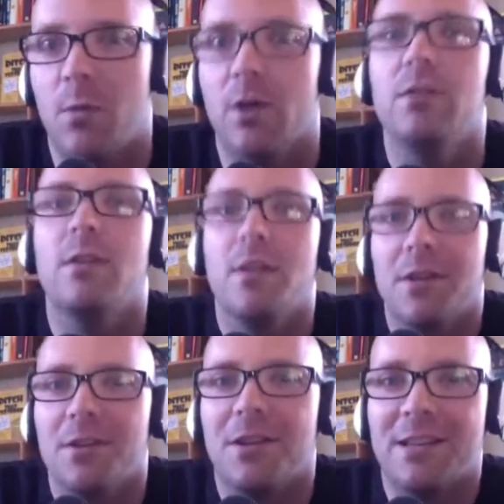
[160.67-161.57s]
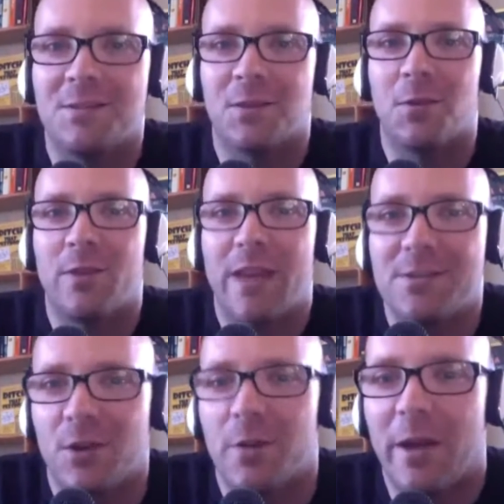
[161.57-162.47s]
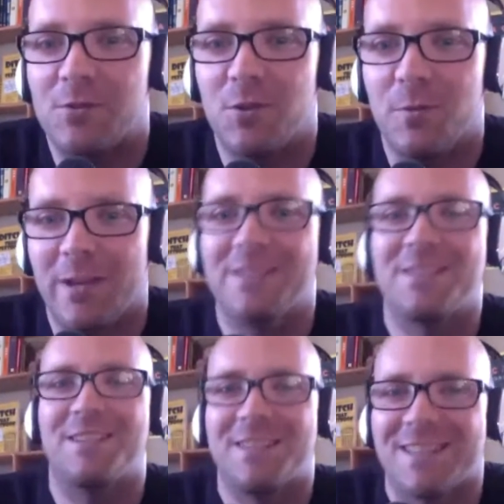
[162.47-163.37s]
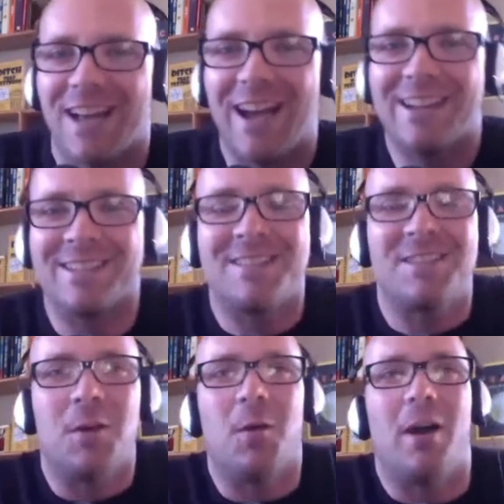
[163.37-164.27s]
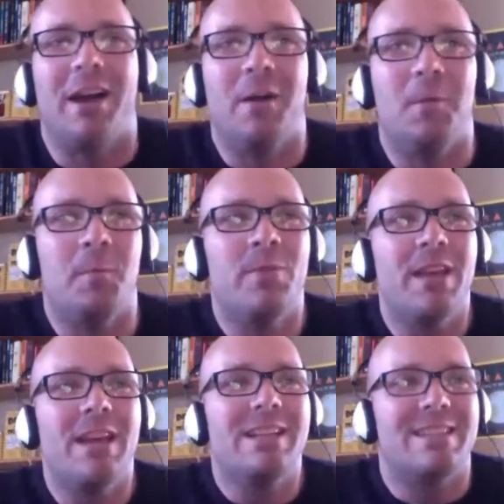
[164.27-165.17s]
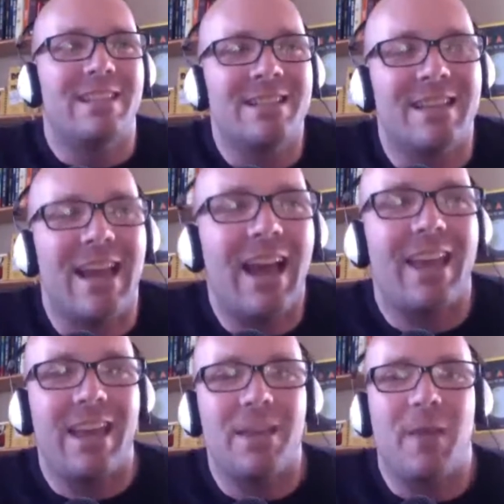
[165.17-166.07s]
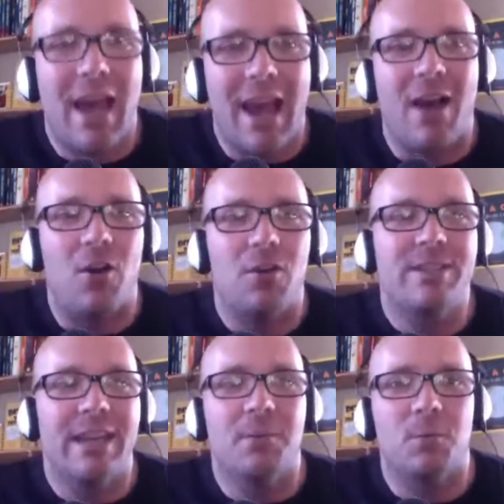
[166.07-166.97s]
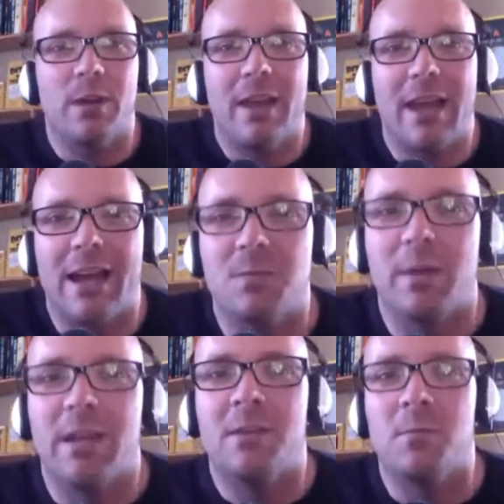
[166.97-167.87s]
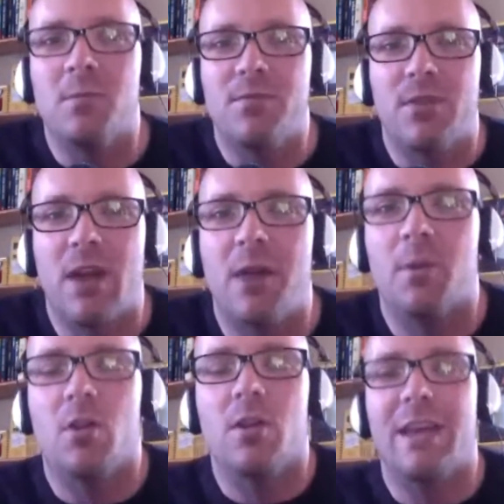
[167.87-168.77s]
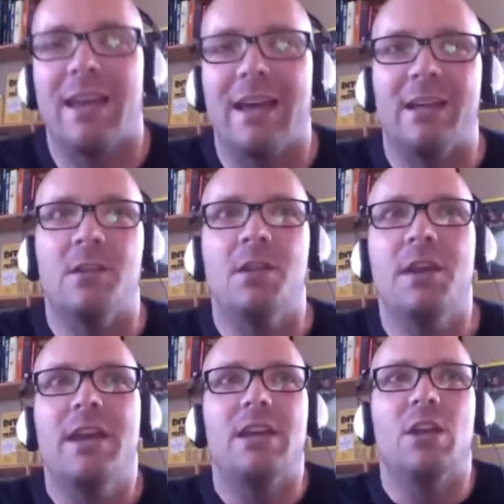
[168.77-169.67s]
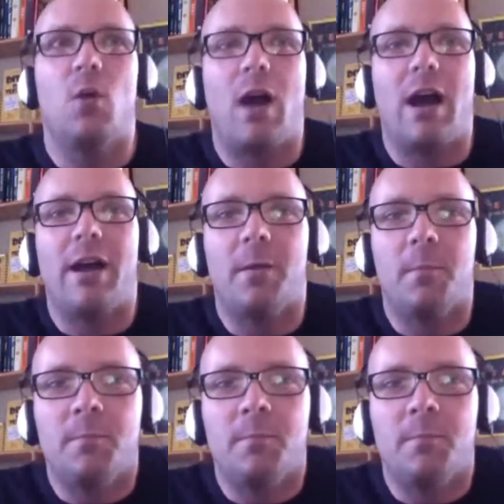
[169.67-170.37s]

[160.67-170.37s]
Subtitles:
I will. And so that took about 2 minutes to decide. And so since that came out, it really has been phenomenal. And I